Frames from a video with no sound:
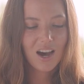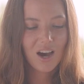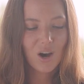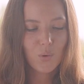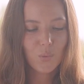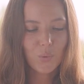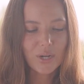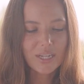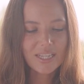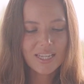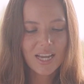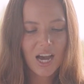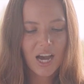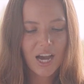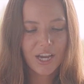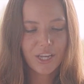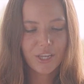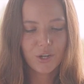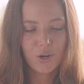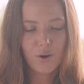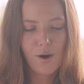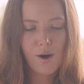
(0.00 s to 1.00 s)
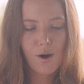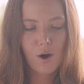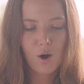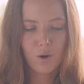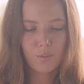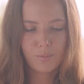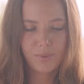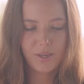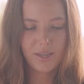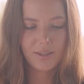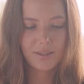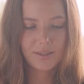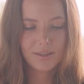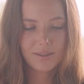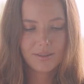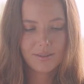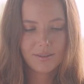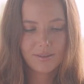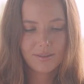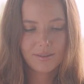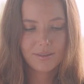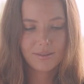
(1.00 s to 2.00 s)
What are your hobbies?
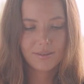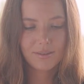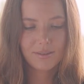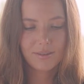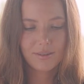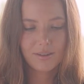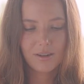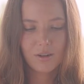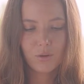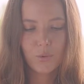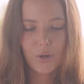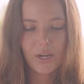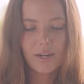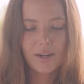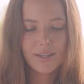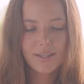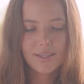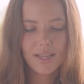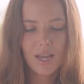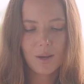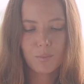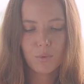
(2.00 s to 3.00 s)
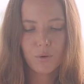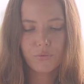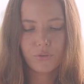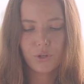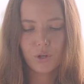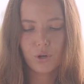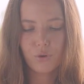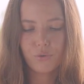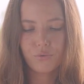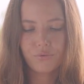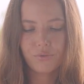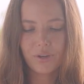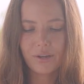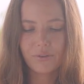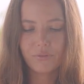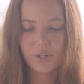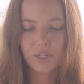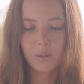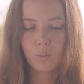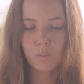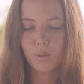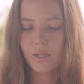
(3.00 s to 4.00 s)
Where are some of your
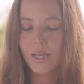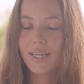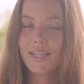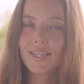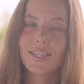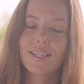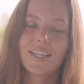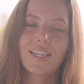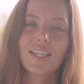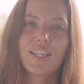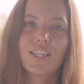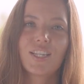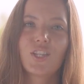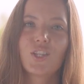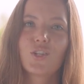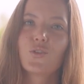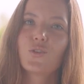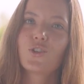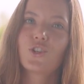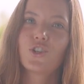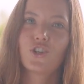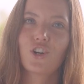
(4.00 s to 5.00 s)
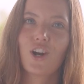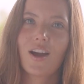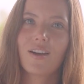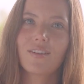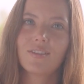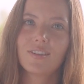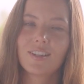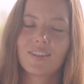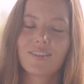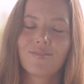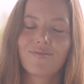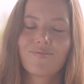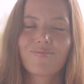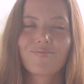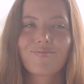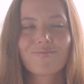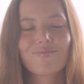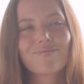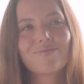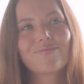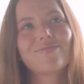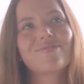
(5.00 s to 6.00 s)
favorite places to travel?
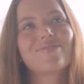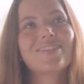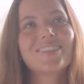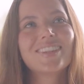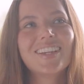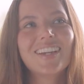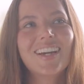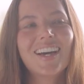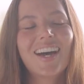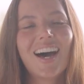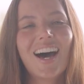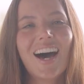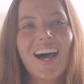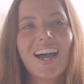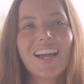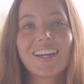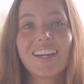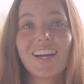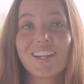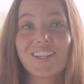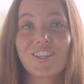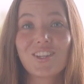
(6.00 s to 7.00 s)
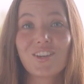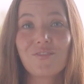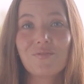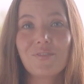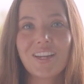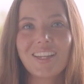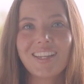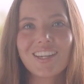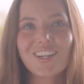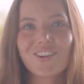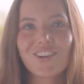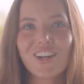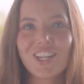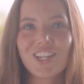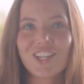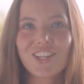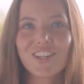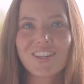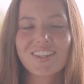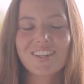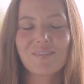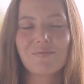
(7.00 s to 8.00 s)
I got so many
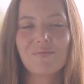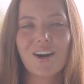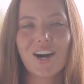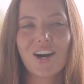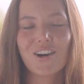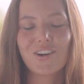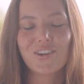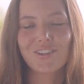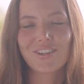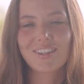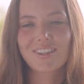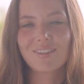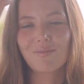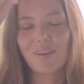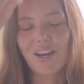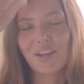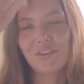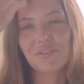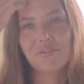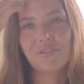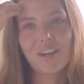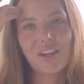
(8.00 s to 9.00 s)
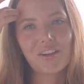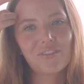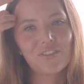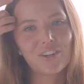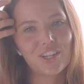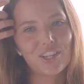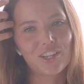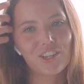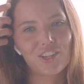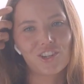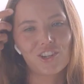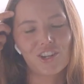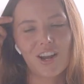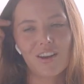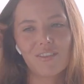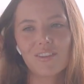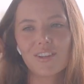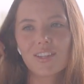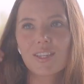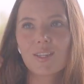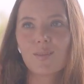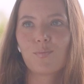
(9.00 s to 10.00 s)
questions about my favorite
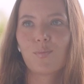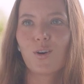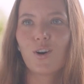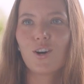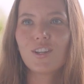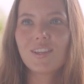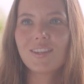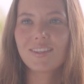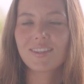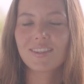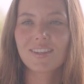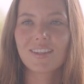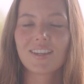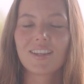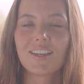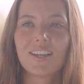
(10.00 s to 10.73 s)
travel spots.